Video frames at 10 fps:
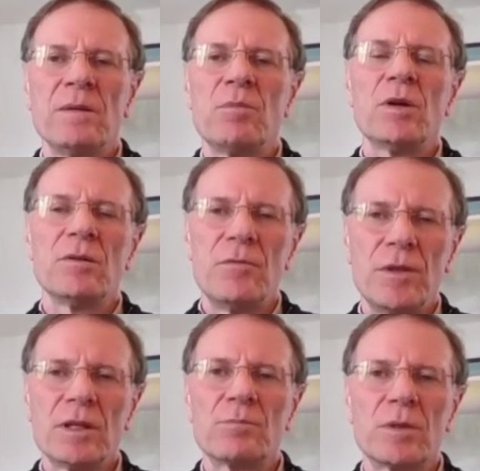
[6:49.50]
And part of
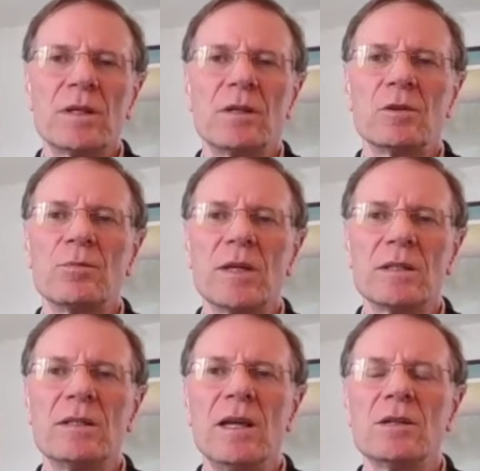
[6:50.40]
this particular
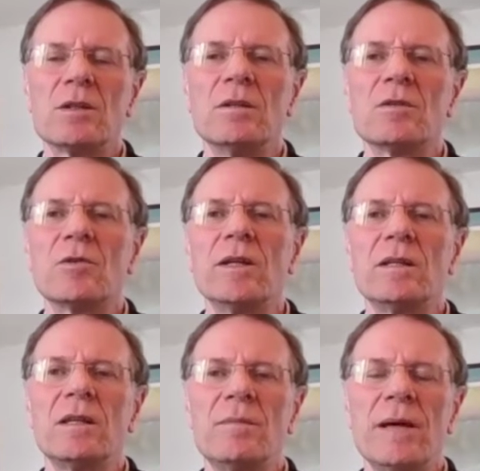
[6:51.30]
presentation is
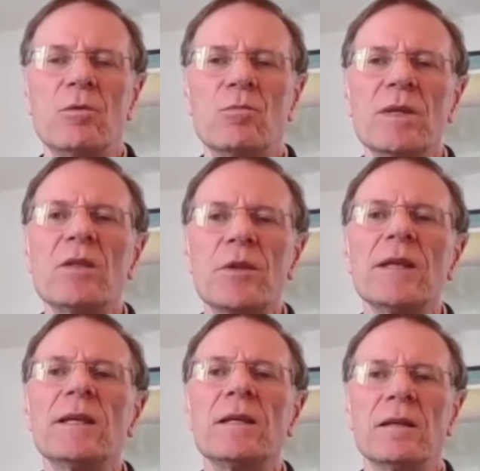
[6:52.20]
oriented about
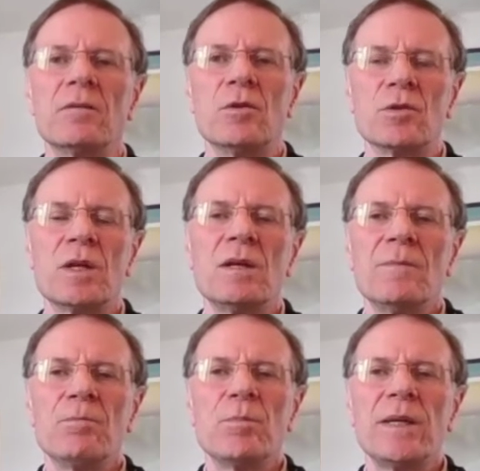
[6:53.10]
rethinking those
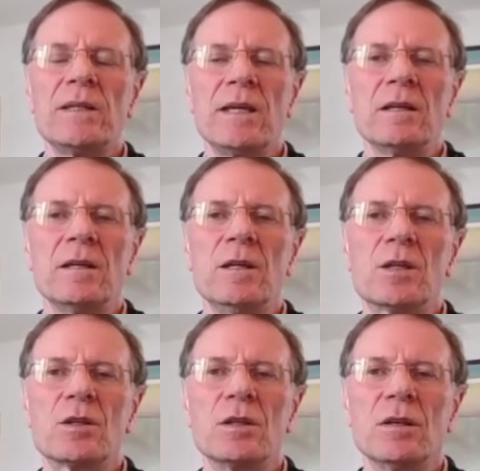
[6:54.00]
big data
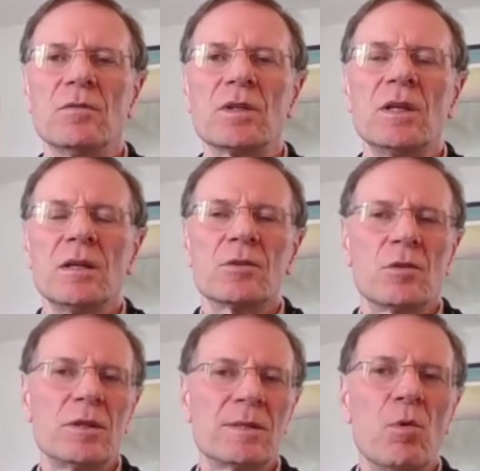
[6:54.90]
initiatives
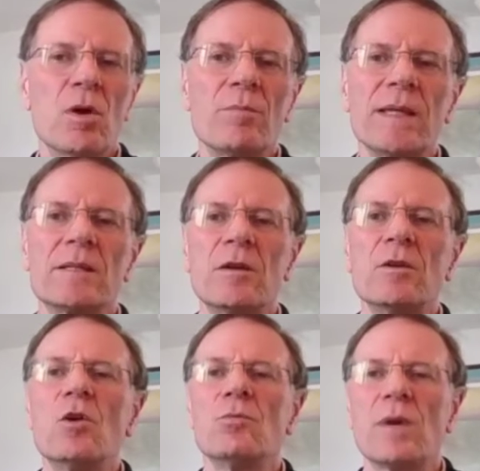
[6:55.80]
so that it's more based
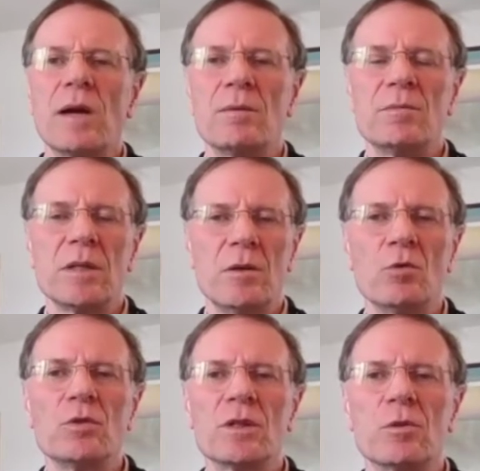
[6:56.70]
on known problems and
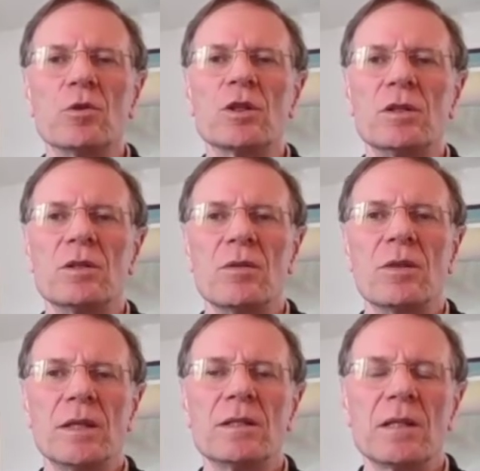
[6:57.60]
known solutions
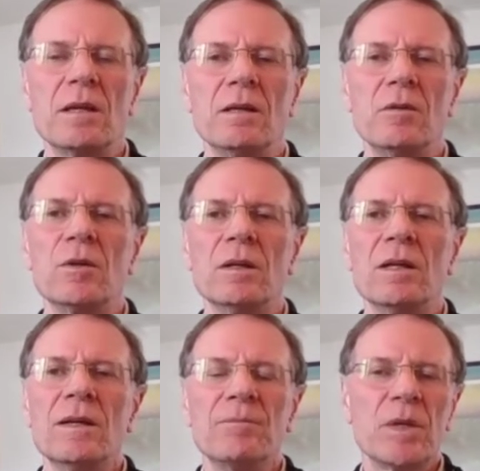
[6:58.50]
and things that you can
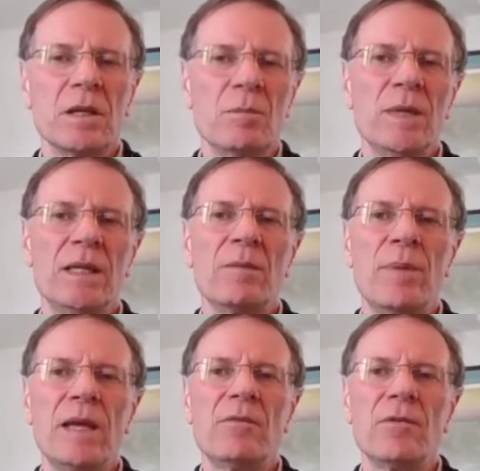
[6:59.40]
get
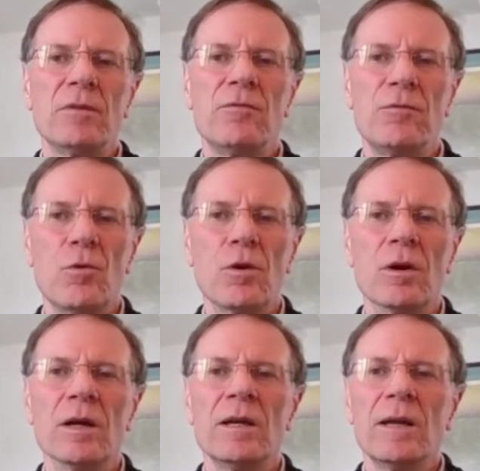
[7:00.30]
immediate benefit
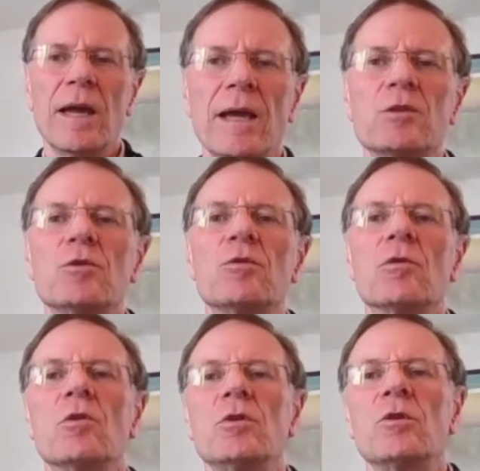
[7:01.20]
for as you
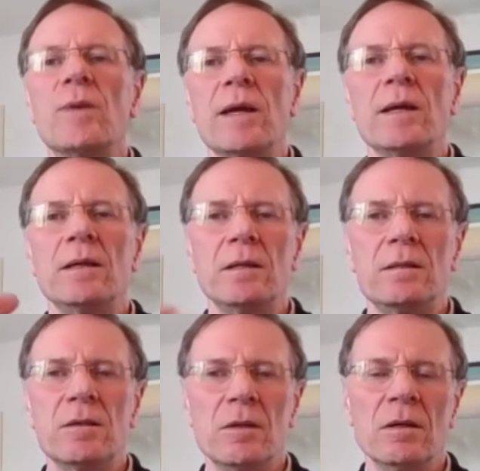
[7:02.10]
grow your way
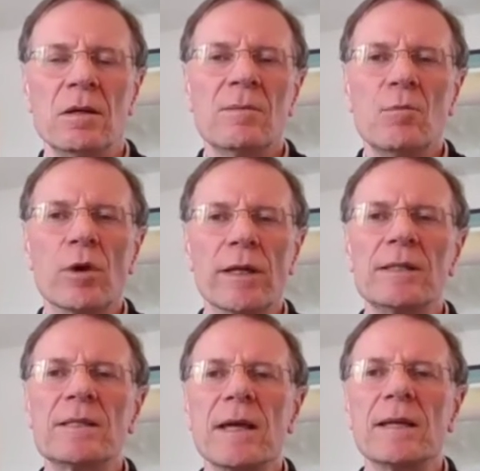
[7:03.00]
into the more
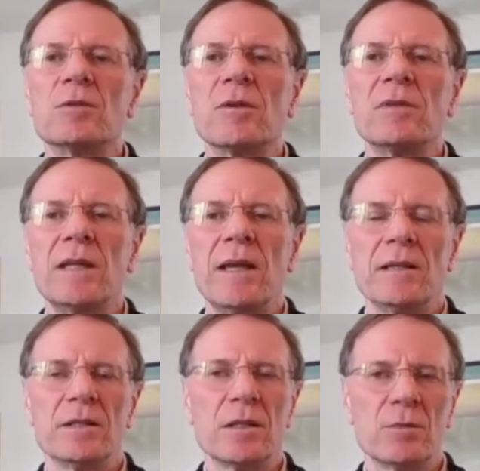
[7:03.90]
insight-driven
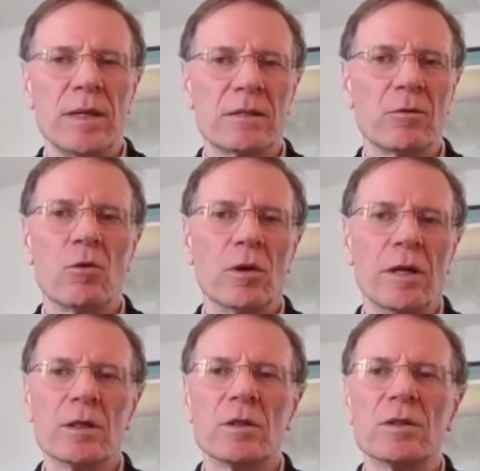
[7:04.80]
analysis based on
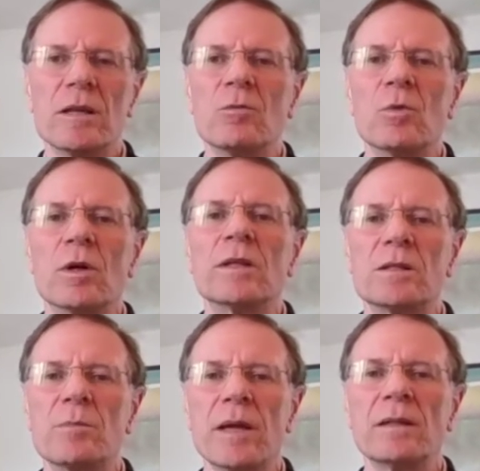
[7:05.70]
correlations that you weren't
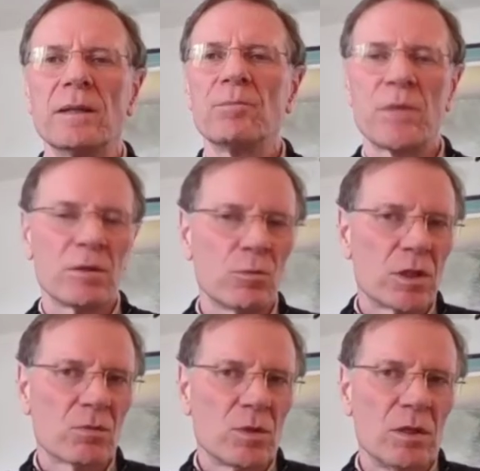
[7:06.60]
expecting,
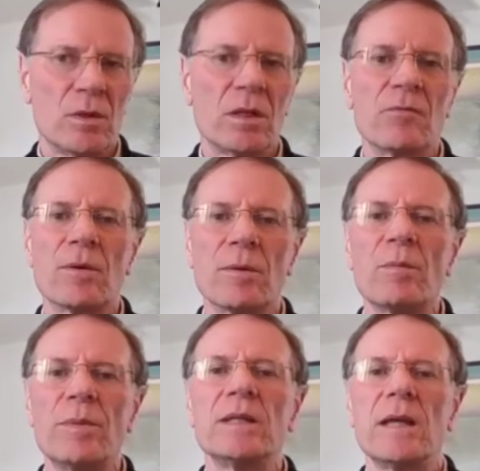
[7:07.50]
which is what you would get from
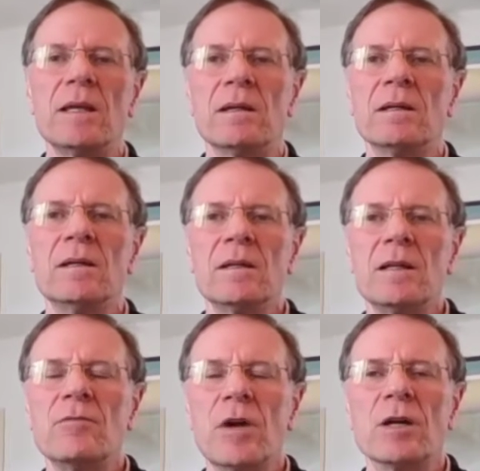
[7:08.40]
a big data
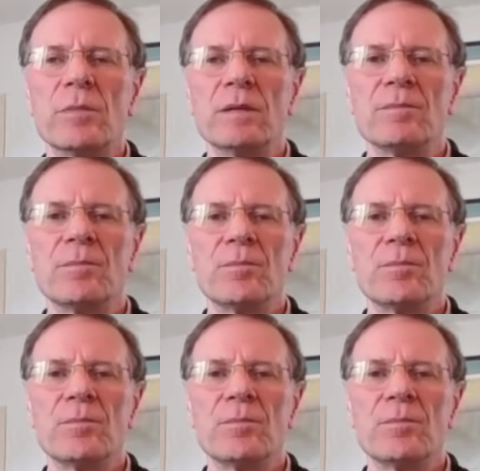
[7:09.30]
environment.